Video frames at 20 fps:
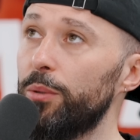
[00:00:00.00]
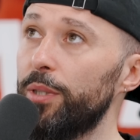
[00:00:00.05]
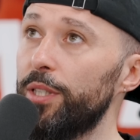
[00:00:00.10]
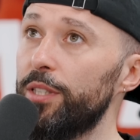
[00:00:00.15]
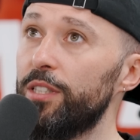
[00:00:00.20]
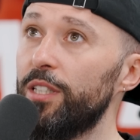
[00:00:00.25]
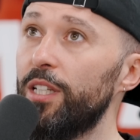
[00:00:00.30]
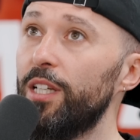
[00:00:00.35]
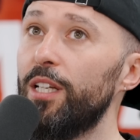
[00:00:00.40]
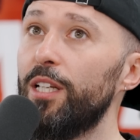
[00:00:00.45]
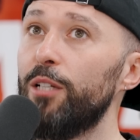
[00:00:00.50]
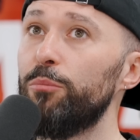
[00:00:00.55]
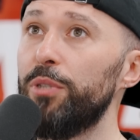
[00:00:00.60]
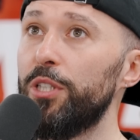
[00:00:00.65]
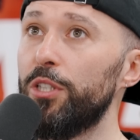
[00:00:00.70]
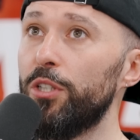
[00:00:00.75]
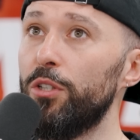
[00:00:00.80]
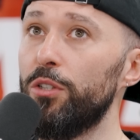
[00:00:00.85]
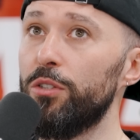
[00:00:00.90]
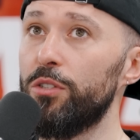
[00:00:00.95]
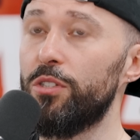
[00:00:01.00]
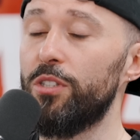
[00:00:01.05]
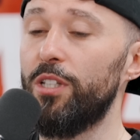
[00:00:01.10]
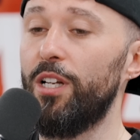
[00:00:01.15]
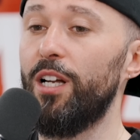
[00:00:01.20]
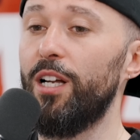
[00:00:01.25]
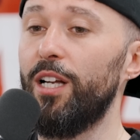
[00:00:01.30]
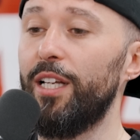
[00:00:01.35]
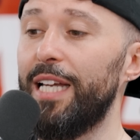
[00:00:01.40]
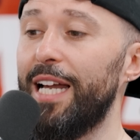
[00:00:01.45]
quid, because
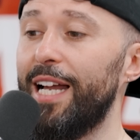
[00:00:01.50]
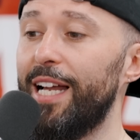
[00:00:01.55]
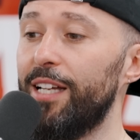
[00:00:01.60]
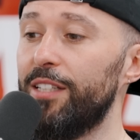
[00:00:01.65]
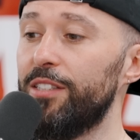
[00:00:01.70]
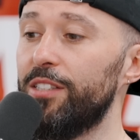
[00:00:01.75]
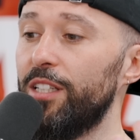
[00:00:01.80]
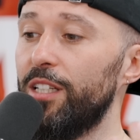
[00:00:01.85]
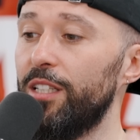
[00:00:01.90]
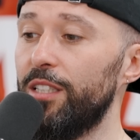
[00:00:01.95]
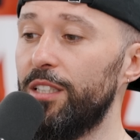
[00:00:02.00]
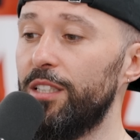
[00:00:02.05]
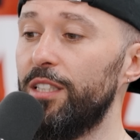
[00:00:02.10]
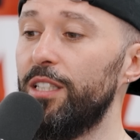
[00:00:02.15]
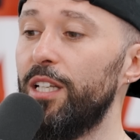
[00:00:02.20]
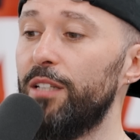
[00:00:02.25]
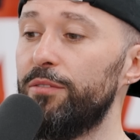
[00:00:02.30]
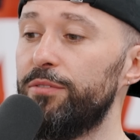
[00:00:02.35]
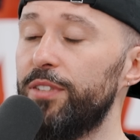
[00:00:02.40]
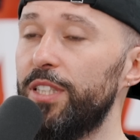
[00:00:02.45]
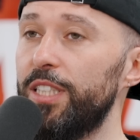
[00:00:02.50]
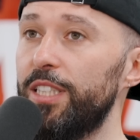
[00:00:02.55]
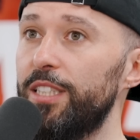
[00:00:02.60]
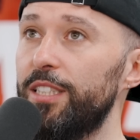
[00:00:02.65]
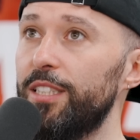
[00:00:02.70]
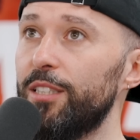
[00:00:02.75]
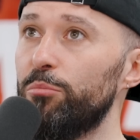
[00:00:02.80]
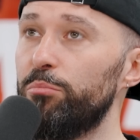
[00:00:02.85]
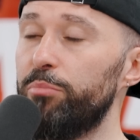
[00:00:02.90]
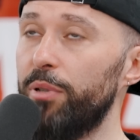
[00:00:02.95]
I had a
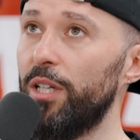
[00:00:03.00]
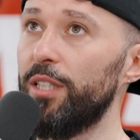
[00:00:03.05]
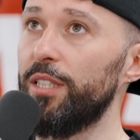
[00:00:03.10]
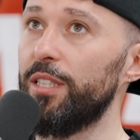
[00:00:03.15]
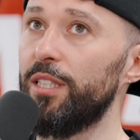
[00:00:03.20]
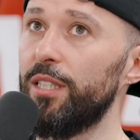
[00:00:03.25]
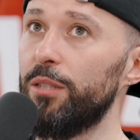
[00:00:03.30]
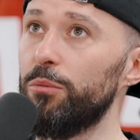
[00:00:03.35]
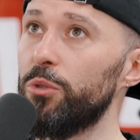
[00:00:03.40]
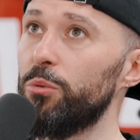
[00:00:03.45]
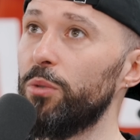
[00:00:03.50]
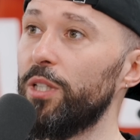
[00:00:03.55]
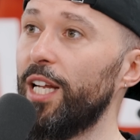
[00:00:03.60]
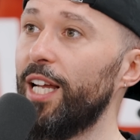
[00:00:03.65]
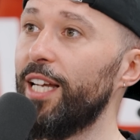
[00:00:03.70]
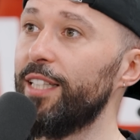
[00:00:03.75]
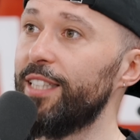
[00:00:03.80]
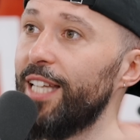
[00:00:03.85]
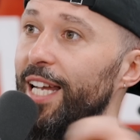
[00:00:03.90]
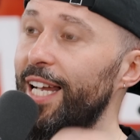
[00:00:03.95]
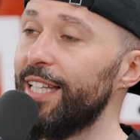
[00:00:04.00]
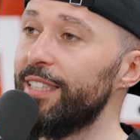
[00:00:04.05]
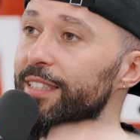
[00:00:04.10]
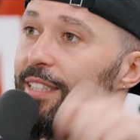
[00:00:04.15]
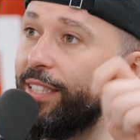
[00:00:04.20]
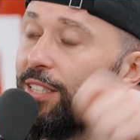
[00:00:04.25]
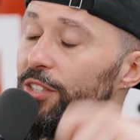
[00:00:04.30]
lovely bike. It was one I had the hand